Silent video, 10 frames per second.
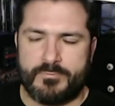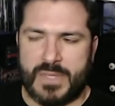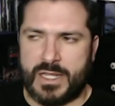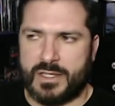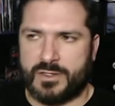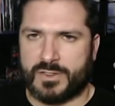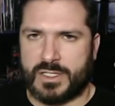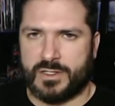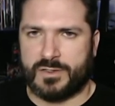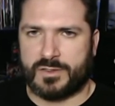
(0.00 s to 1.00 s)
is
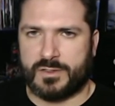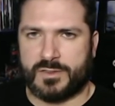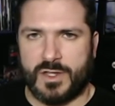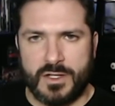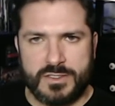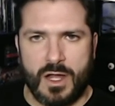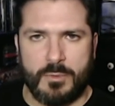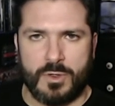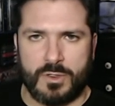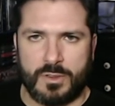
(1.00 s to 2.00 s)
his stunt
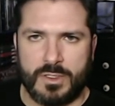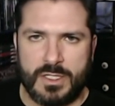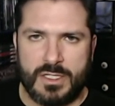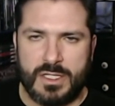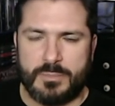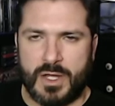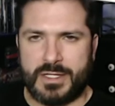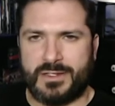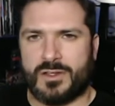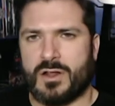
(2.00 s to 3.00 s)
double, but
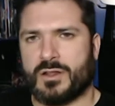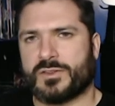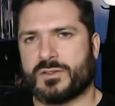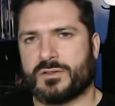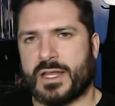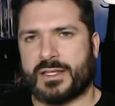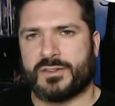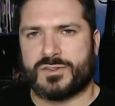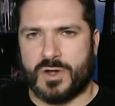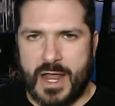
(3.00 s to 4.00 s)
he's also like
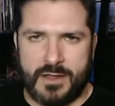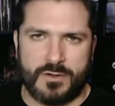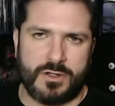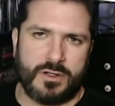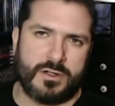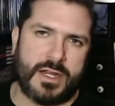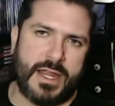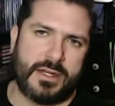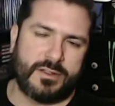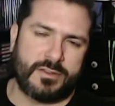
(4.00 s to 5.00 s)
his driver
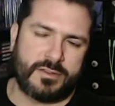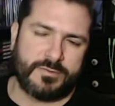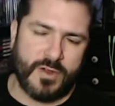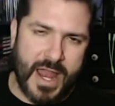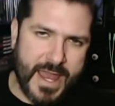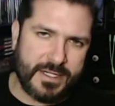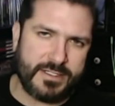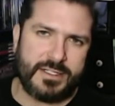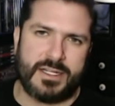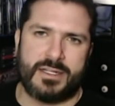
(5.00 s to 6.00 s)
and his
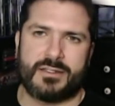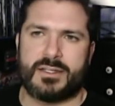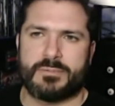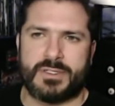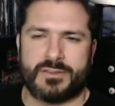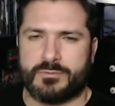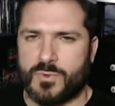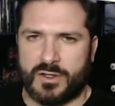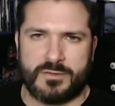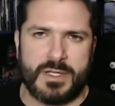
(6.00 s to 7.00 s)
friend, and he
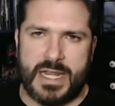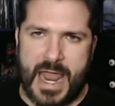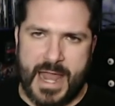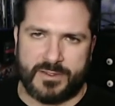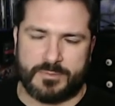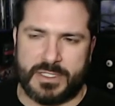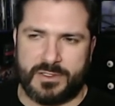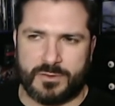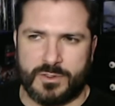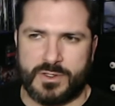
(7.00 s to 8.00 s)
wears many hats, but
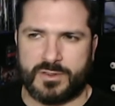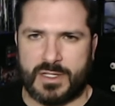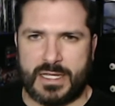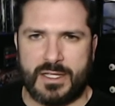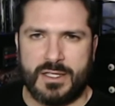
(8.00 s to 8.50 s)
he's sort of this like